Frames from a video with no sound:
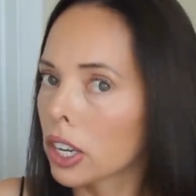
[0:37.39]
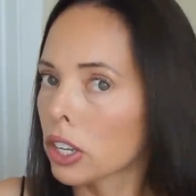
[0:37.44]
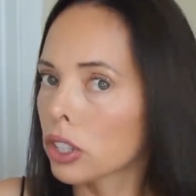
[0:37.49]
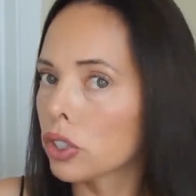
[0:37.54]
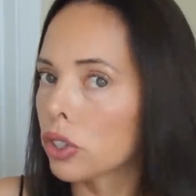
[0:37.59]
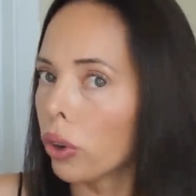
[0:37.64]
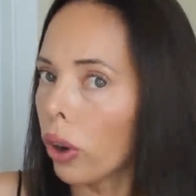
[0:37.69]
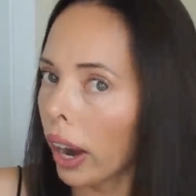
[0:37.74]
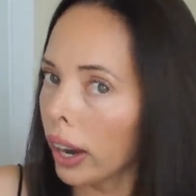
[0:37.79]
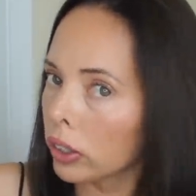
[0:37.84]

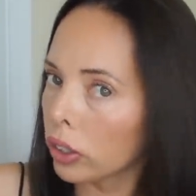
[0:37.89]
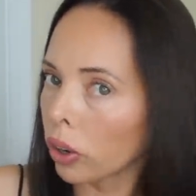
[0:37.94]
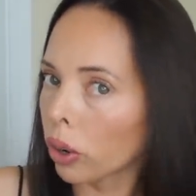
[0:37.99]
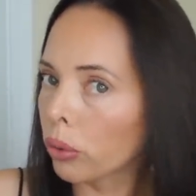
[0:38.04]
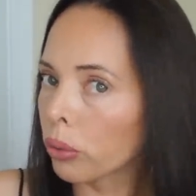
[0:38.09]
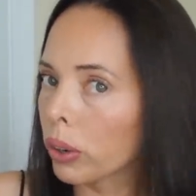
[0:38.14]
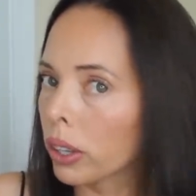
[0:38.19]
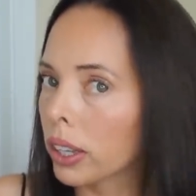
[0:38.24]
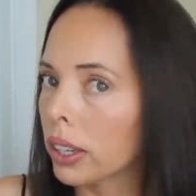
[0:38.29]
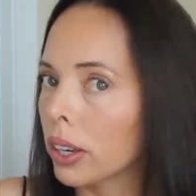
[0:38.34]
So I
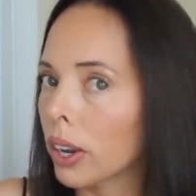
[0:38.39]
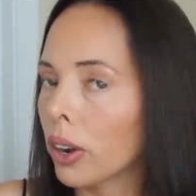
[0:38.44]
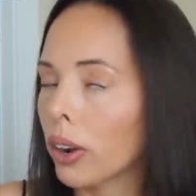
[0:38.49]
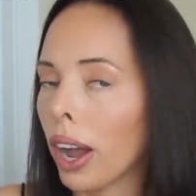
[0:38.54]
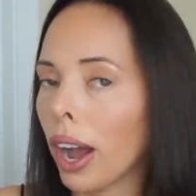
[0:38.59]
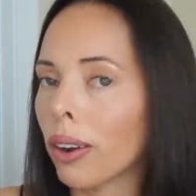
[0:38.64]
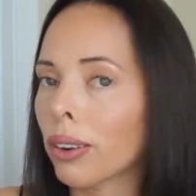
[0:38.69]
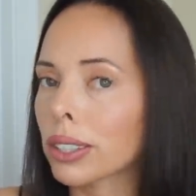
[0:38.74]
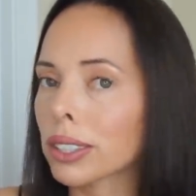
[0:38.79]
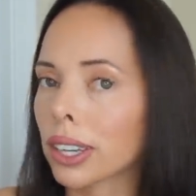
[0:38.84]
don't really know
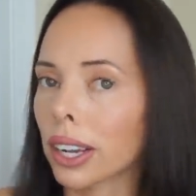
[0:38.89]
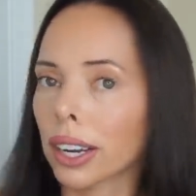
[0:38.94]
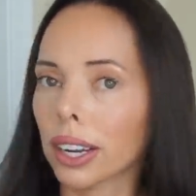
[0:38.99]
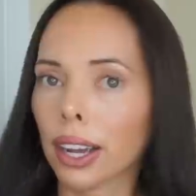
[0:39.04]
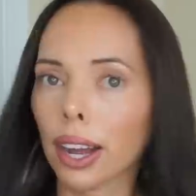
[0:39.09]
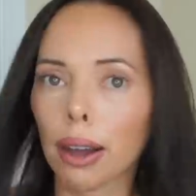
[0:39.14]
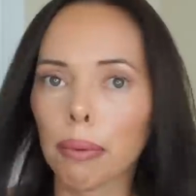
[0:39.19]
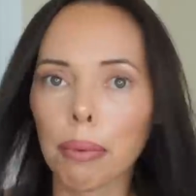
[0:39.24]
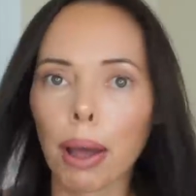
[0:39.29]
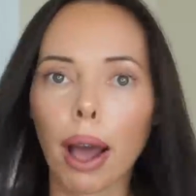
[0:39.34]
how it's gonna
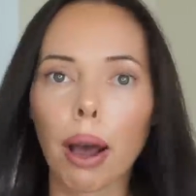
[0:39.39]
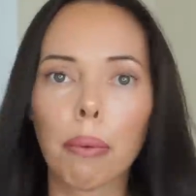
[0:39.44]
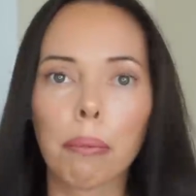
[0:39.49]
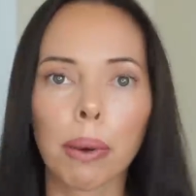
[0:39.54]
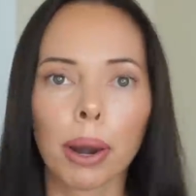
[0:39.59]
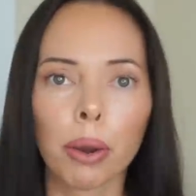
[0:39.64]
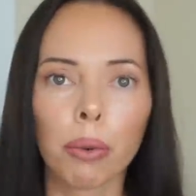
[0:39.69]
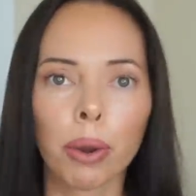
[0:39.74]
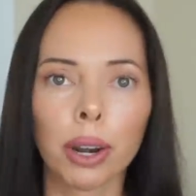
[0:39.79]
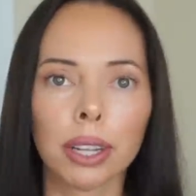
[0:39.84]
come out,
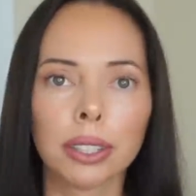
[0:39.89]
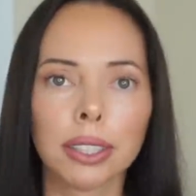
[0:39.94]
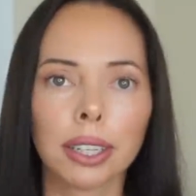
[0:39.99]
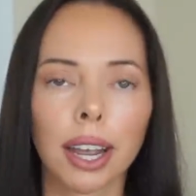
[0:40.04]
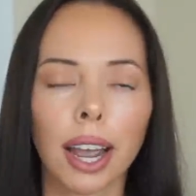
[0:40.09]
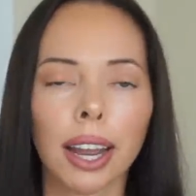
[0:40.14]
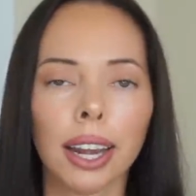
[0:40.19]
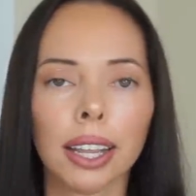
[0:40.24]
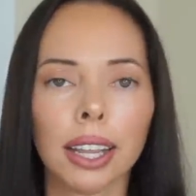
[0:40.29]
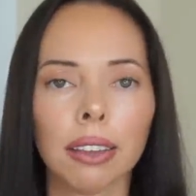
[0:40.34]
but I wanted to
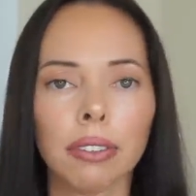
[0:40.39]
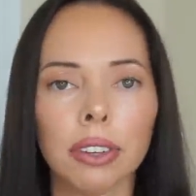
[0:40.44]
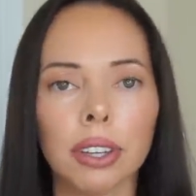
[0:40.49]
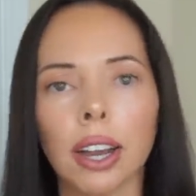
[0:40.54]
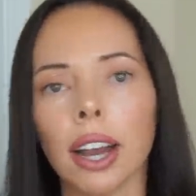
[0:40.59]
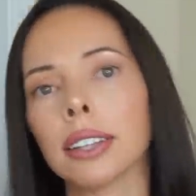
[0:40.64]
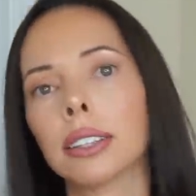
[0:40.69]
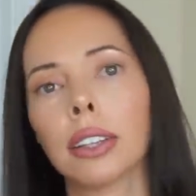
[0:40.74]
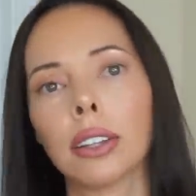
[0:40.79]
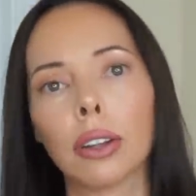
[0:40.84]
kind of give you
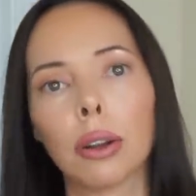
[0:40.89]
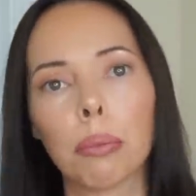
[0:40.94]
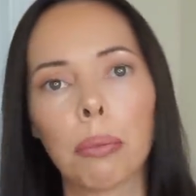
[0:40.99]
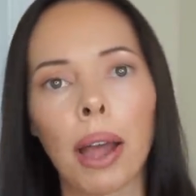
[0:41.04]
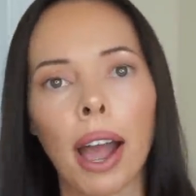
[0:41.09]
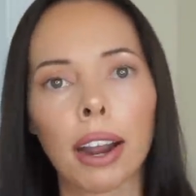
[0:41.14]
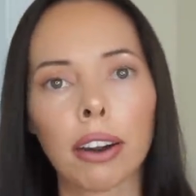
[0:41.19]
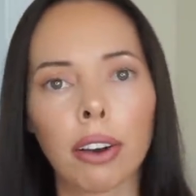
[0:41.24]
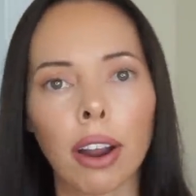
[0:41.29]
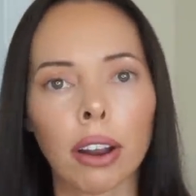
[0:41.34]
guys a little
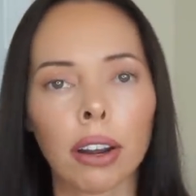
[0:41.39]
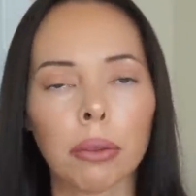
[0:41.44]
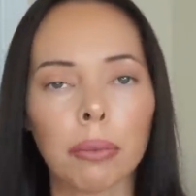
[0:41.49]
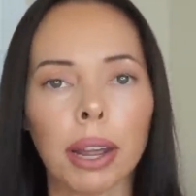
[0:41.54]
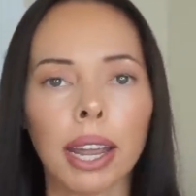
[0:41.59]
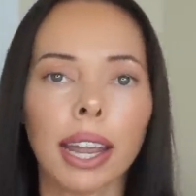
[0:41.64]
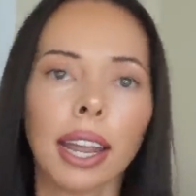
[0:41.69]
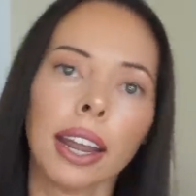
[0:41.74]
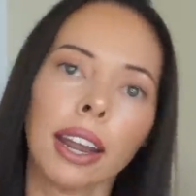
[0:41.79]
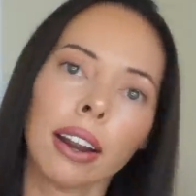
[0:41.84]
background on
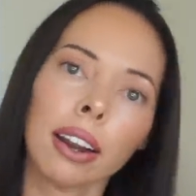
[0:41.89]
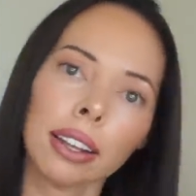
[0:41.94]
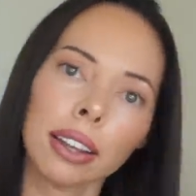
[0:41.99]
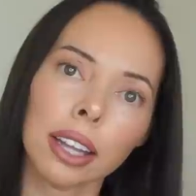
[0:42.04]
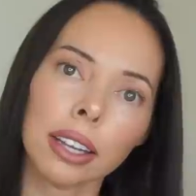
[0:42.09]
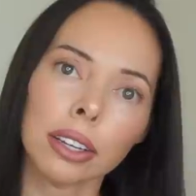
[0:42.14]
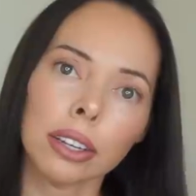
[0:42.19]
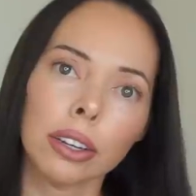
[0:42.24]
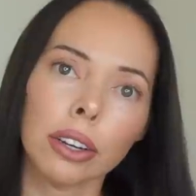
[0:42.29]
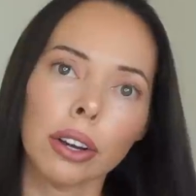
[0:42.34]
my hair and
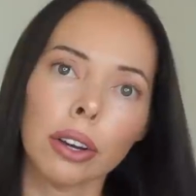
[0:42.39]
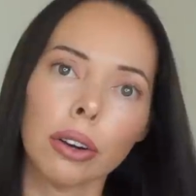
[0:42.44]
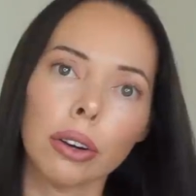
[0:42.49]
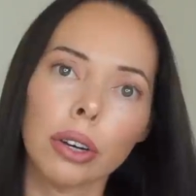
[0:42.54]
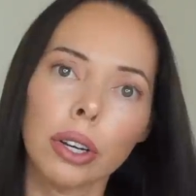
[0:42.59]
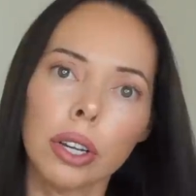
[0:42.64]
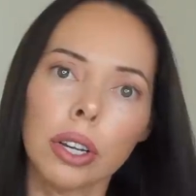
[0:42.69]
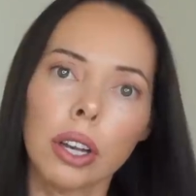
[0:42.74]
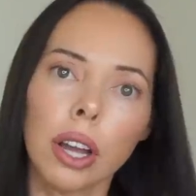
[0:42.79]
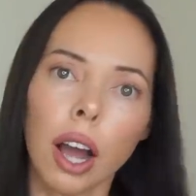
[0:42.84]
let you
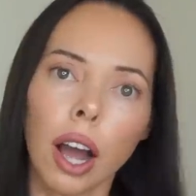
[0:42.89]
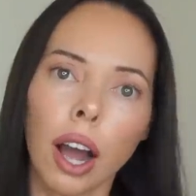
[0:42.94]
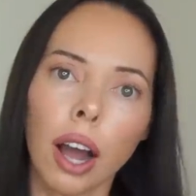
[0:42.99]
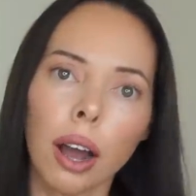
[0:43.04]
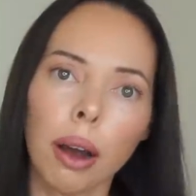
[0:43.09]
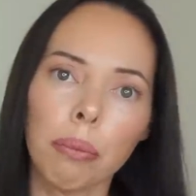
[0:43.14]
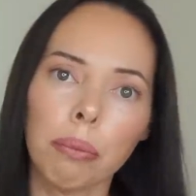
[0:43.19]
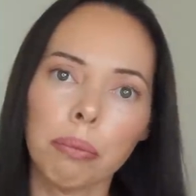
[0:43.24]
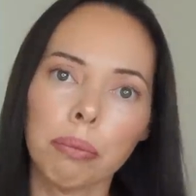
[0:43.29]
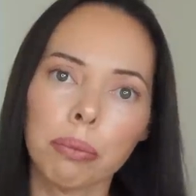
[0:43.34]

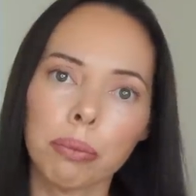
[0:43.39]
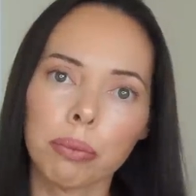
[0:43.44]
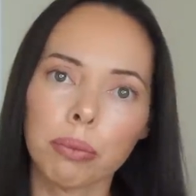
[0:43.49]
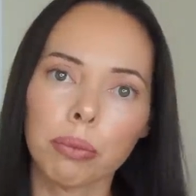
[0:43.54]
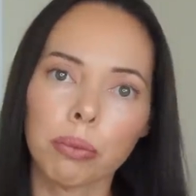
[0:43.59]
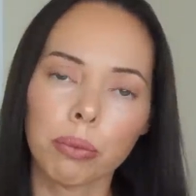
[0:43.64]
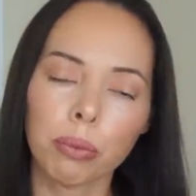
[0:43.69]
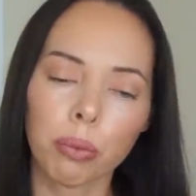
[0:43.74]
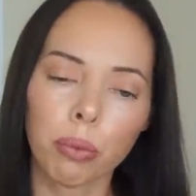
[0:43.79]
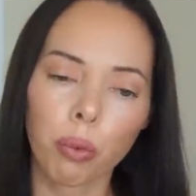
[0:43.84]
know
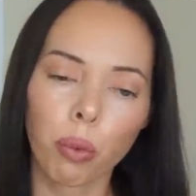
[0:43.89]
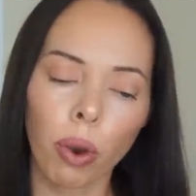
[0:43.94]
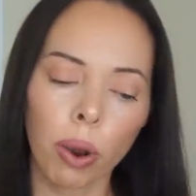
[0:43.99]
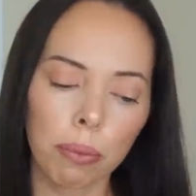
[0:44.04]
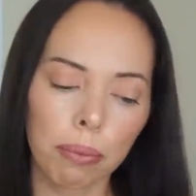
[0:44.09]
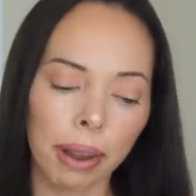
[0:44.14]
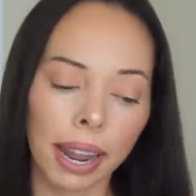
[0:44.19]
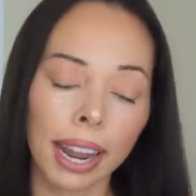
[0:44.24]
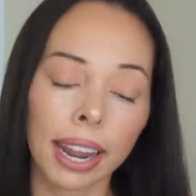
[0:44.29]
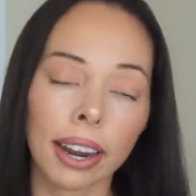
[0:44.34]

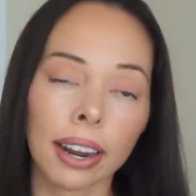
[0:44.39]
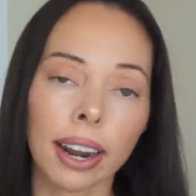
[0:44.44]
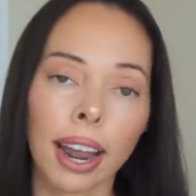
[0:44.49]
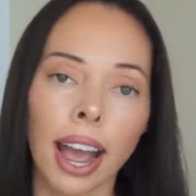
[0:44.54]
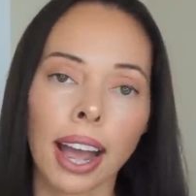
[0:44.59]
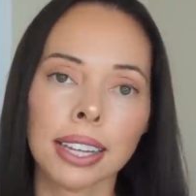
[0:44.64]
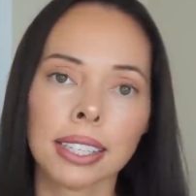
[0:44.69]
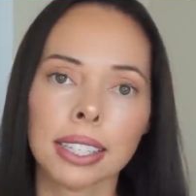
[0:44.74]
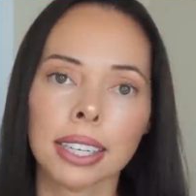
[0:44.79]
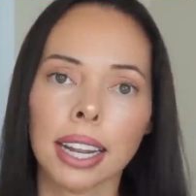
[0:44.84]
what my hair
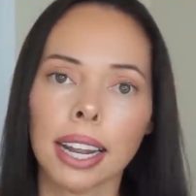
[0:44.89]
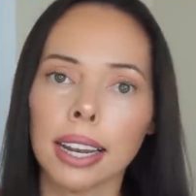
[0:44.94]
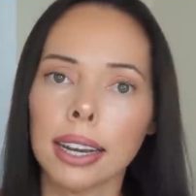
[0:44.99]
has in it.